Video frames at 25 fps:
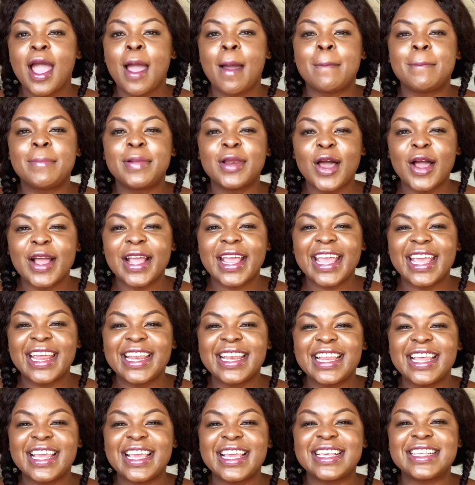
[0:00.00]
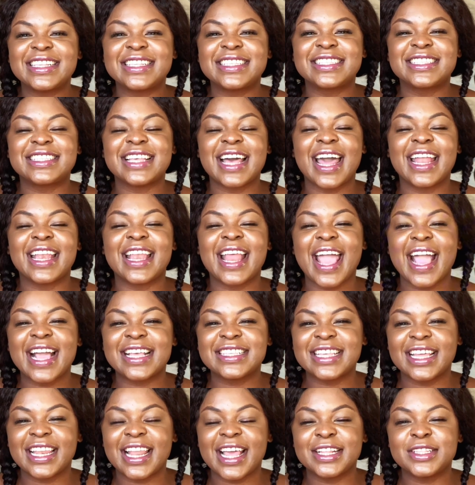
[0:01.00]
blogging is an
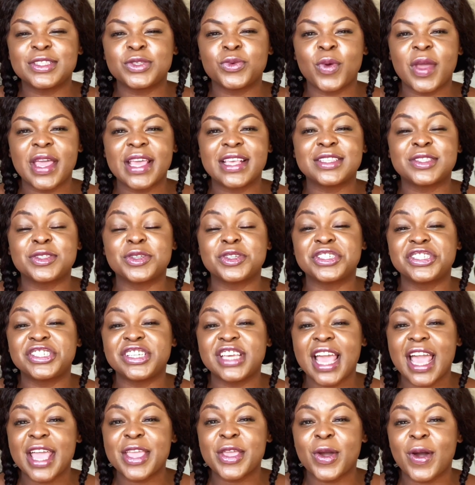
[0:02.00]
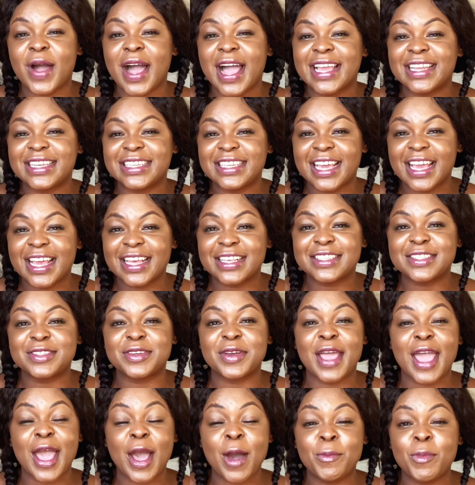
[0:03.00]
excellent way to share your ideas
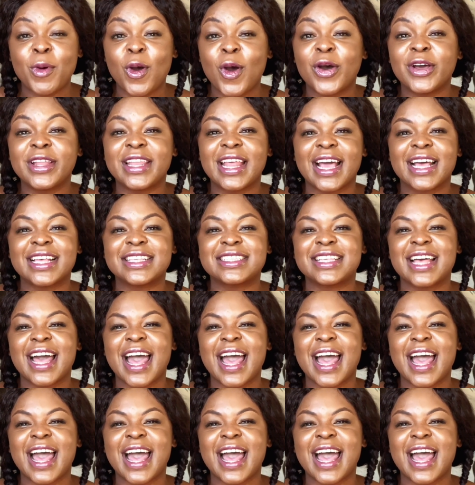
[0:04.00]
to help others